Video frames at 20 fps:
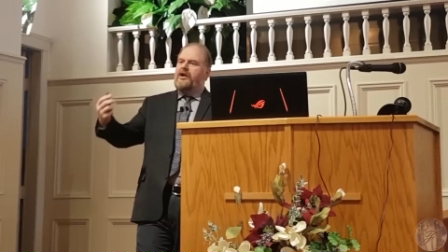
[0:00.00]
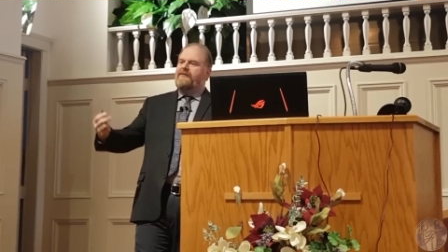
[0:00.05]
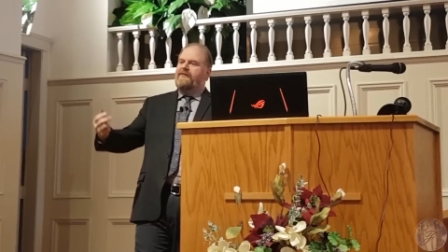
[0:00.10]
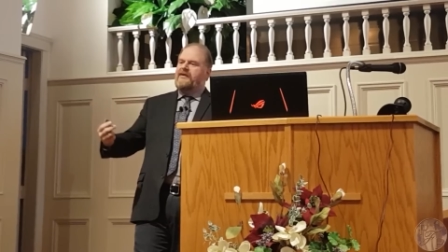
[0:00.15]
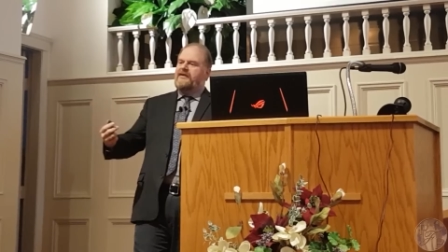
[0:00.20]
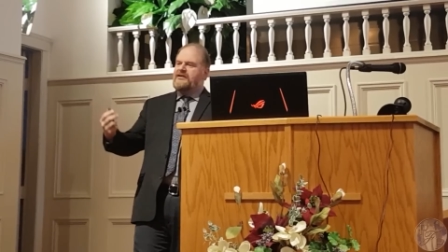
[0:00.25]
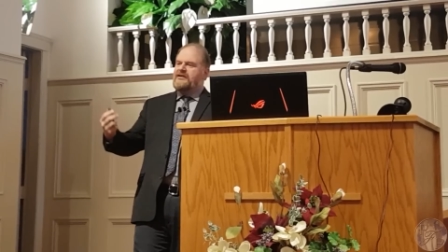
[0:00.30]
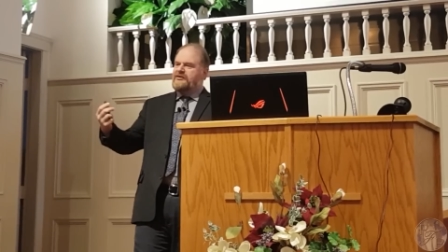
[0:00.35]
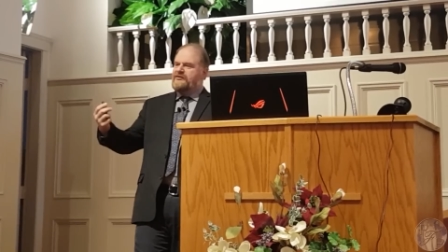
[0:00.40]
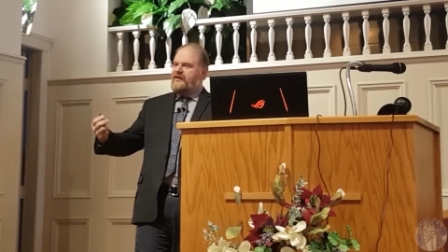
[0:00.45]

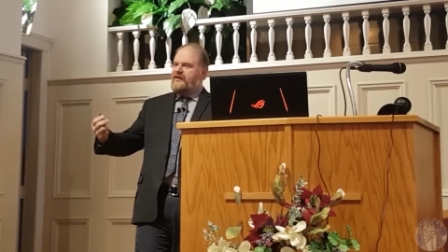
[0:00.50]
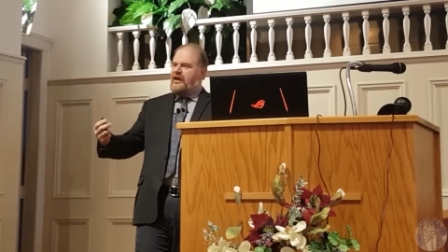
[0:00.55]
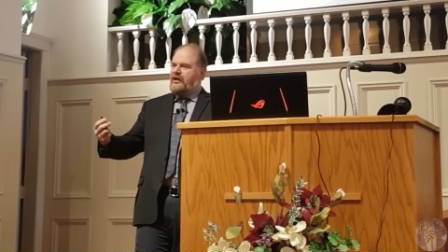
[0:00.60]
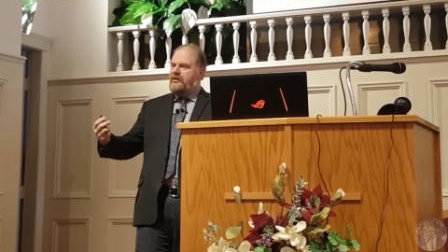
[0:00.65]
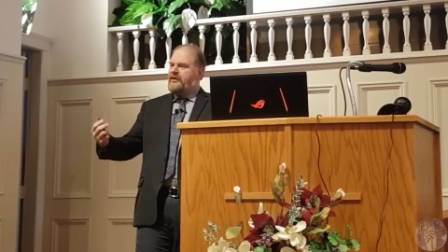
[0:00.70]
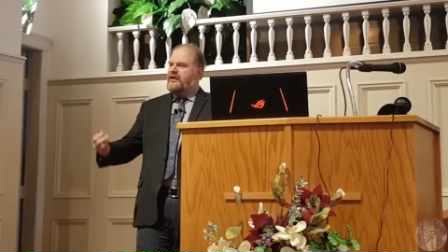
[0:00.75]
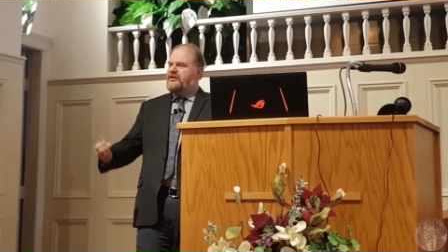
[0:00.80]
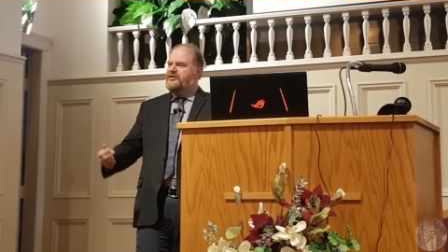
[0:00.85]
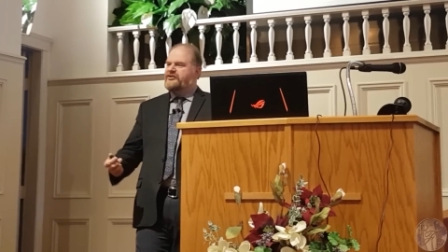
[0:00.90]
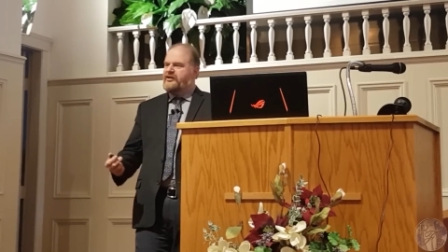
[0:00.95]
Adventist
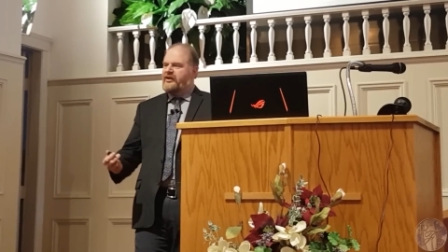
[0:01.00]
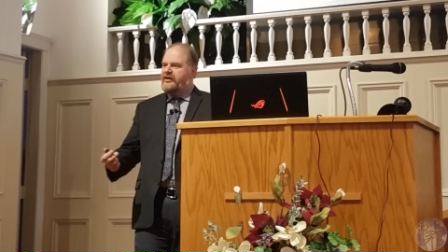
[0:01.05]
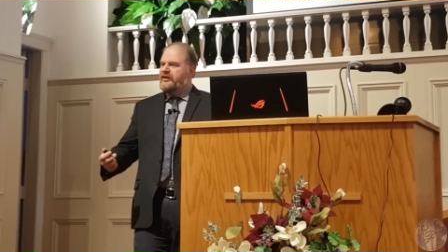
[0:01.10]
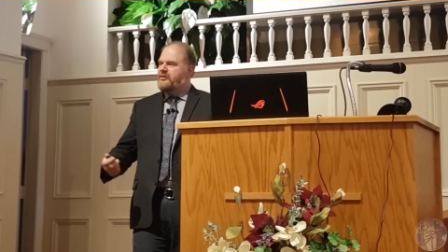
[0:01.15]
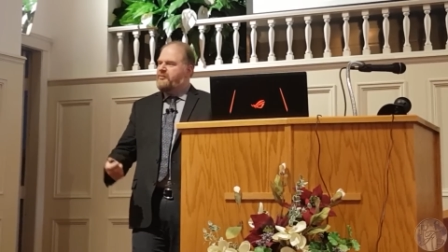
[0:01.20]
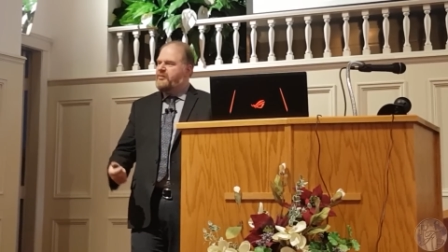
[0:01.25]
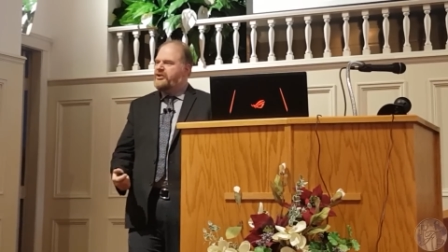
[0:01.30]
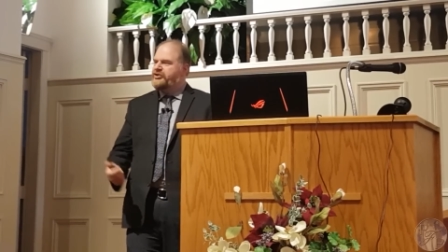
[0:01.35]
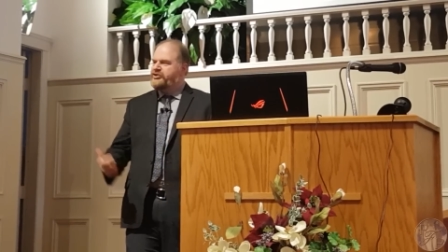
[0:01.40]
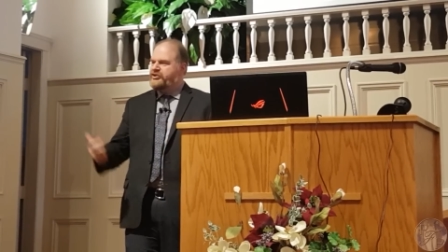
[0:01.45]
value has suddenly
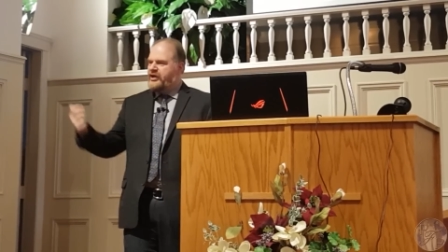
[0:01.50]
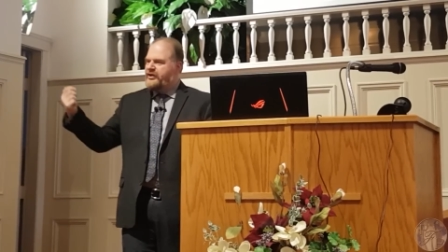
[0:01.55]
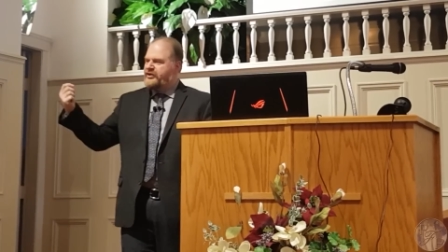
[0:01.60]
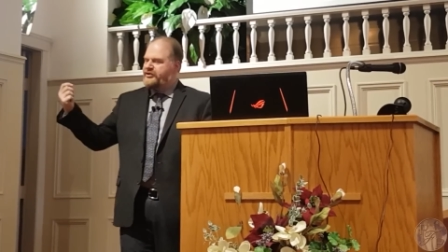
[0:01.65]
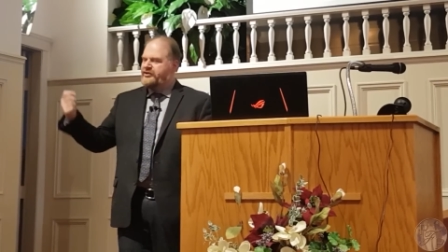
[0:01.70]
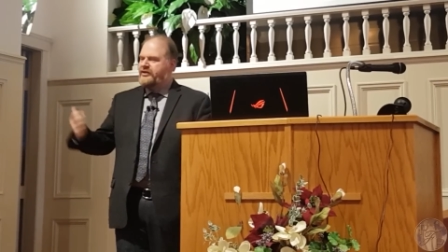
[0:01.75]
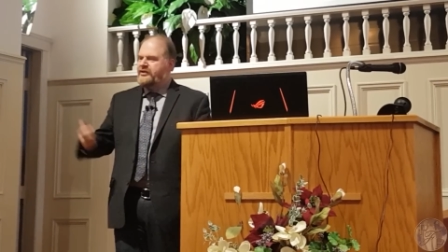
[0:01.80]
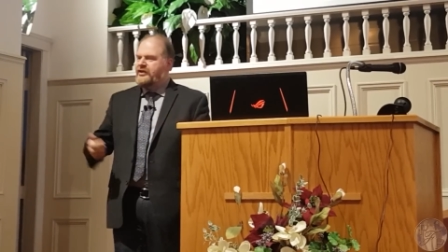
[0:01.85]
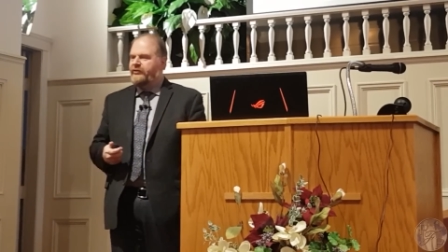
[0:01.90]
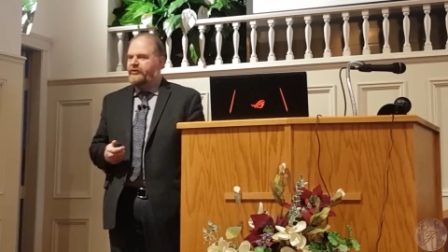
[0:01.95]
been
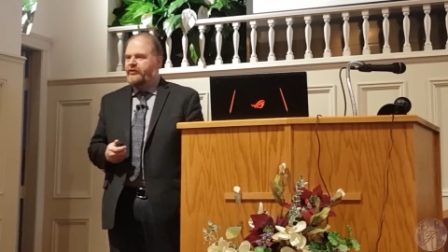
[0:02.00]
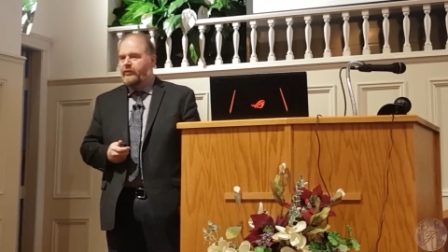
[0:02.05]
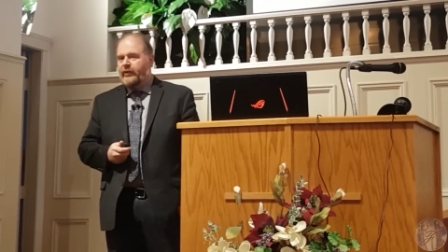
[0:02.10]
jettisoned out